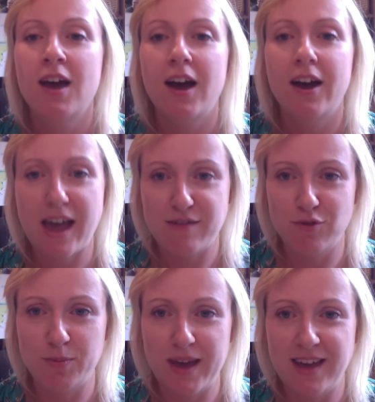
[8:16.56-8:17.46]
Okay,
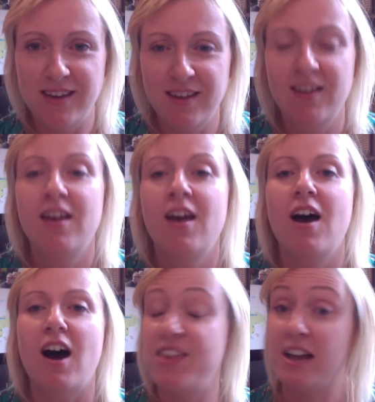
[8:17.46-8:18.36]
4B,
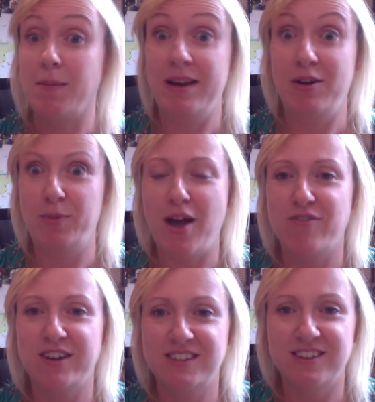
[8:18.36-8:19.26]
I think I'm a little bit
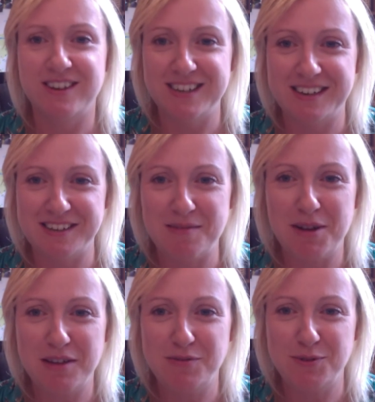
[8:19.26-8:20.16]
overexcited because I'm
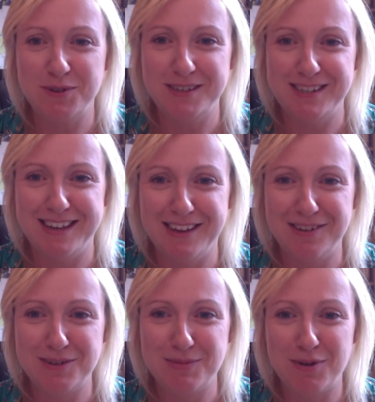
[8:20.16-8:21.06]
looking forward to seeing you
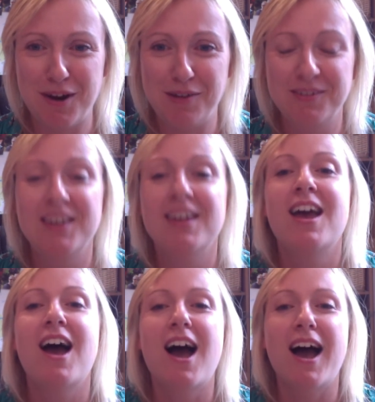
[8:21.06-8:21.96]
tomorrow.
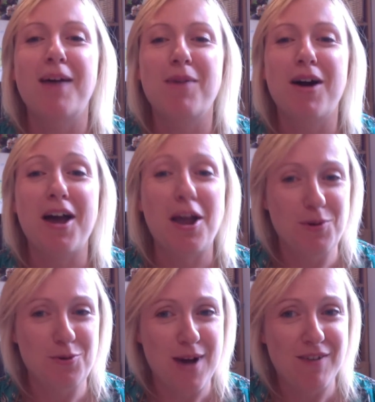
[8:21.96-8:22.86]
I hope
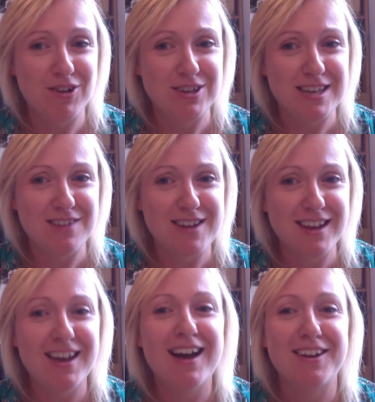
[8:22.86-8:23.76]
you all have a good
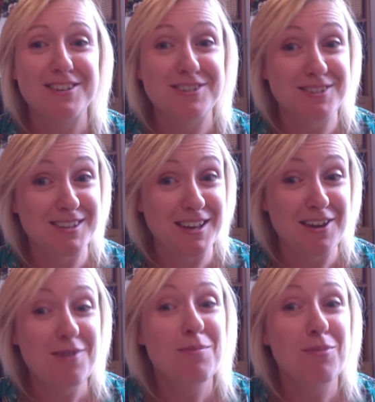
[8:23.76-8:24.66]
evening and I shall see
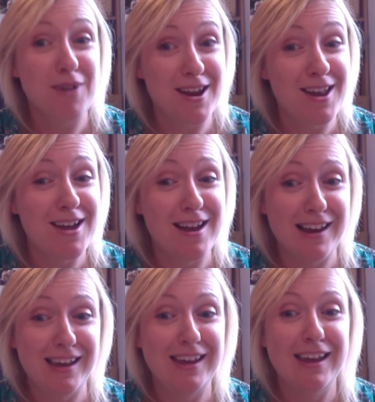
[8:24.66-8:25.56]
you bright and
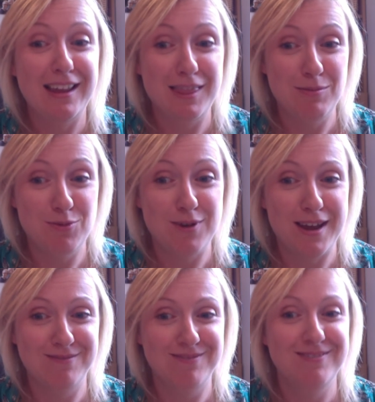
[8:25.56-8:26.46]
early in the
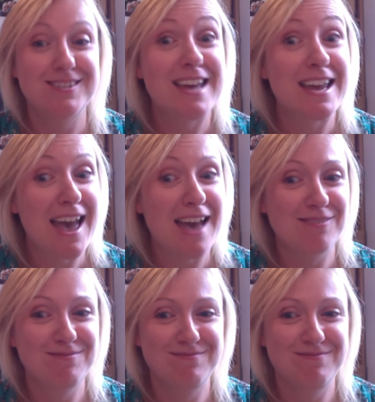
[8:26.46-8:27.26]
morning. Take care.